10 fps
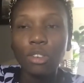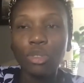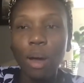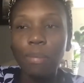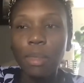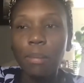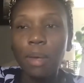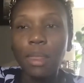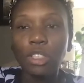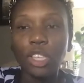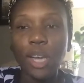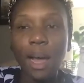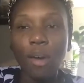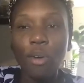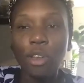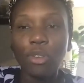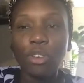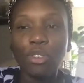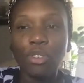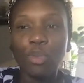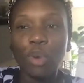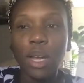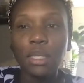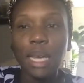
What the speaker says: drop them in the chat, or you can do the raise